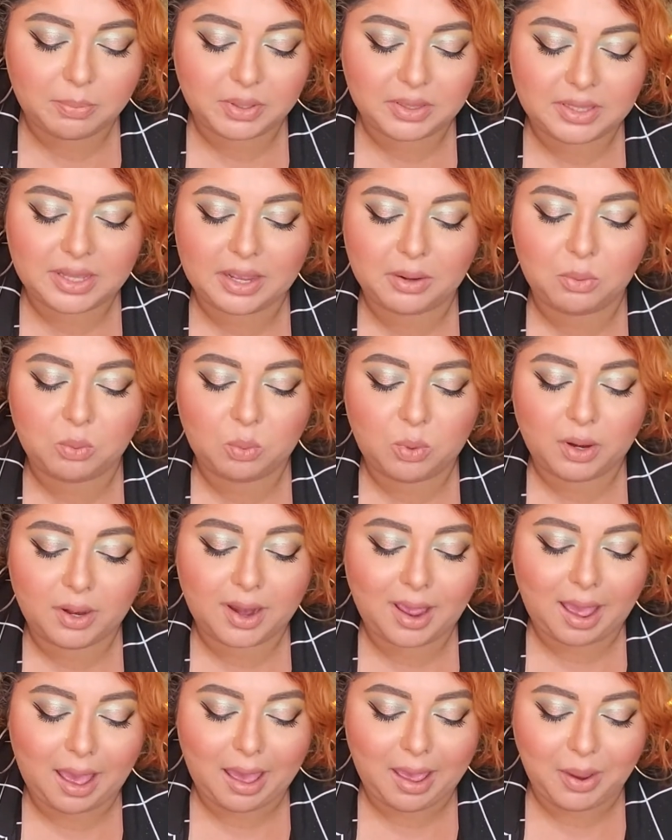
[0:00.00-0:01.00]
But then
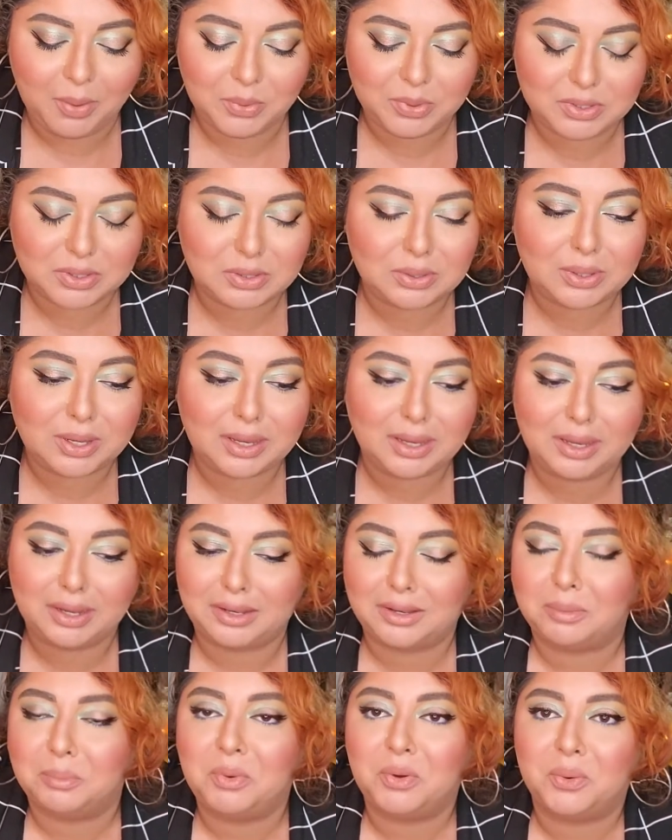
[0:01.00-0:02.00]
when I was looking
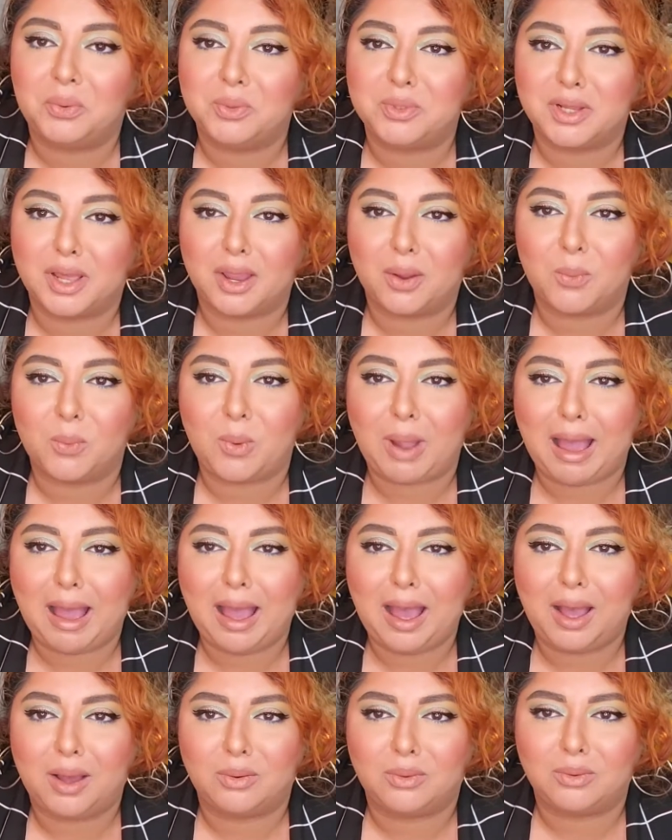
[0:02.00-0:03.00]
in the mirror, I was like,
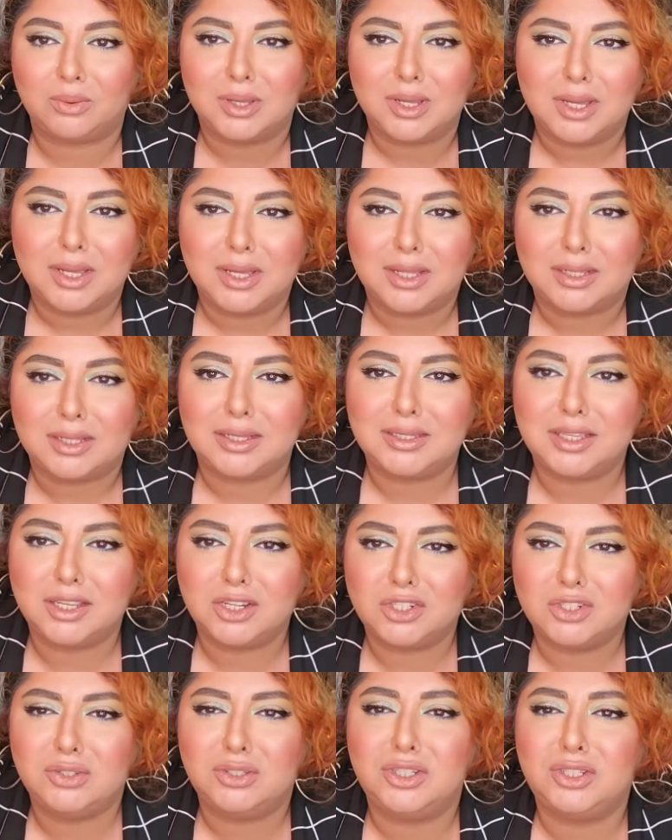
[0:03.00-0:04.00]
wow, this
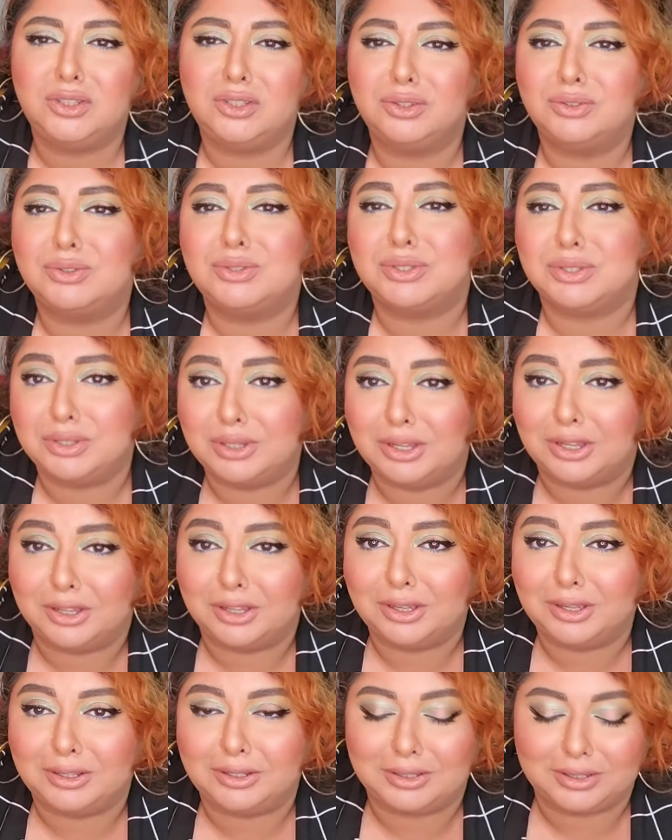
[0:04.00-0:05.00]
actually looks
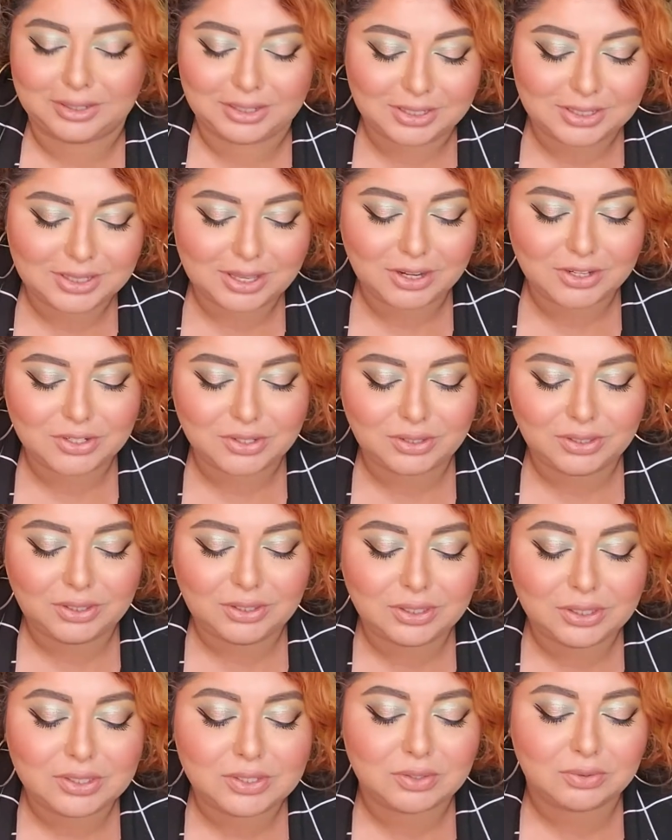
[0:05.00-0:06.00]
good. This actually
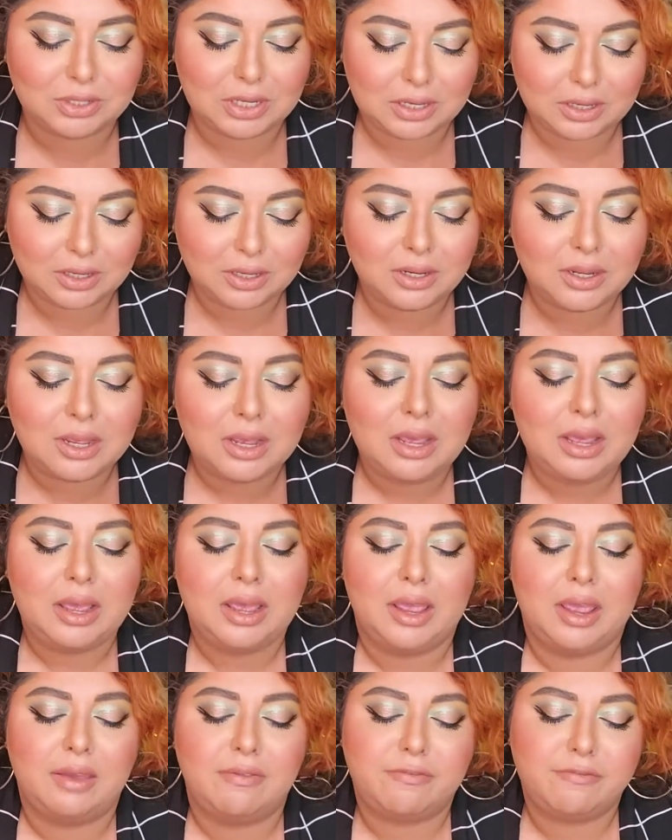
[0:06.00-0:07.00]
looks so good.
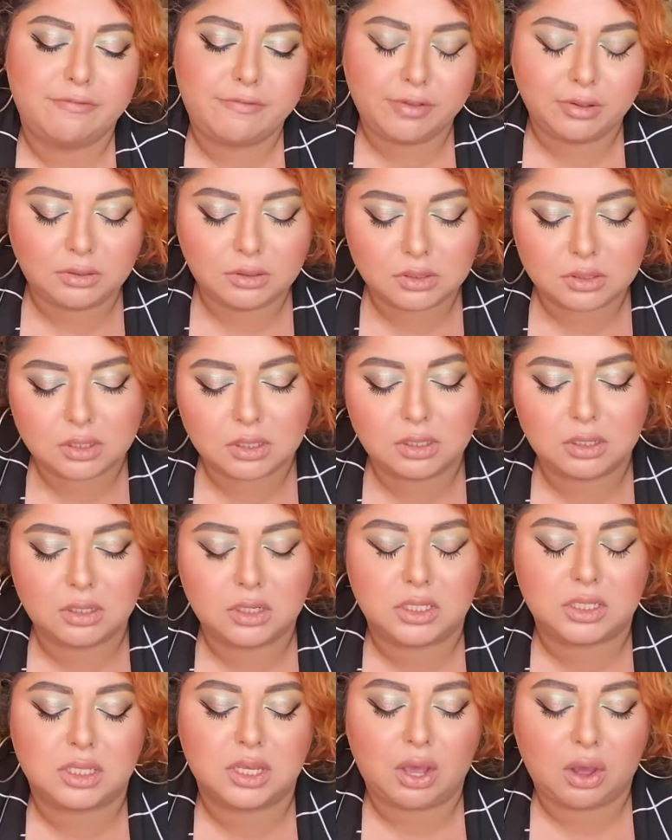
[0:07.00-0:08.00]
It feels good.
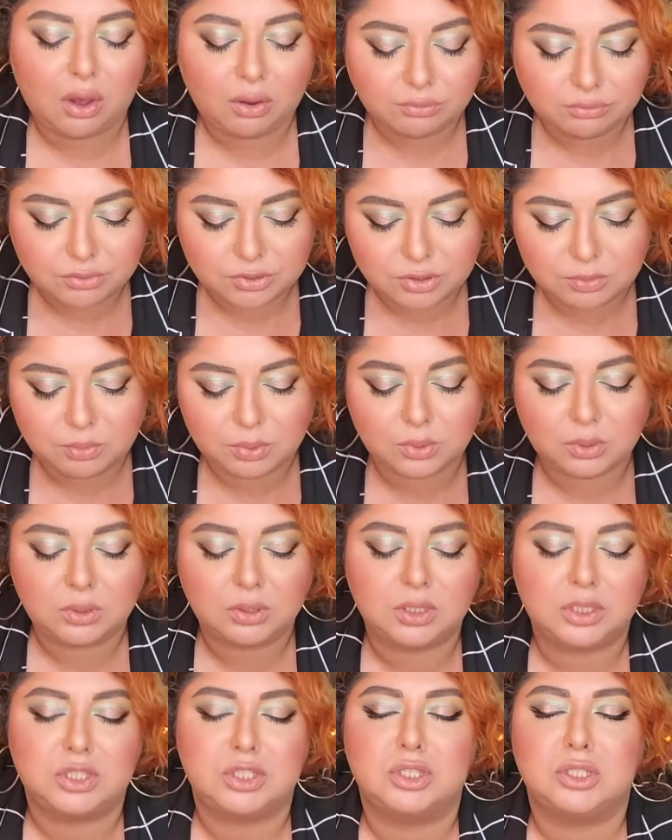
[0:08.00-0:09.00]
It's
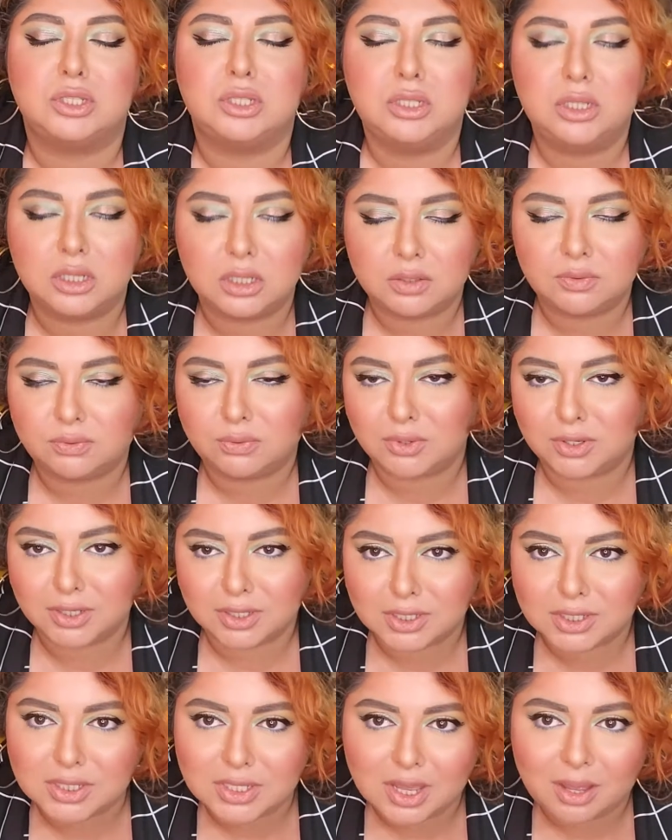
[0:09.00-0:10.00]
comfortable. It's good for
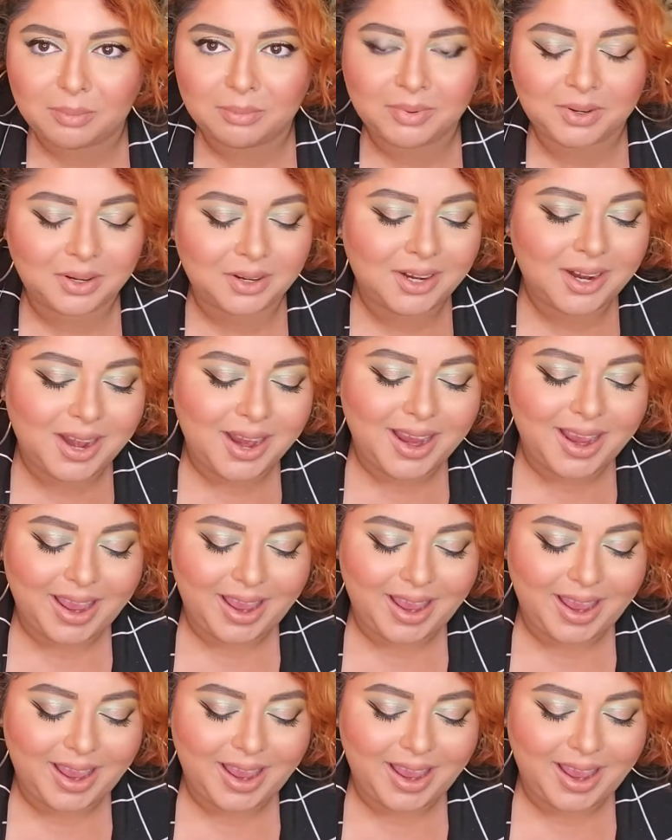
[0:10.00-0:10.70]
the summer.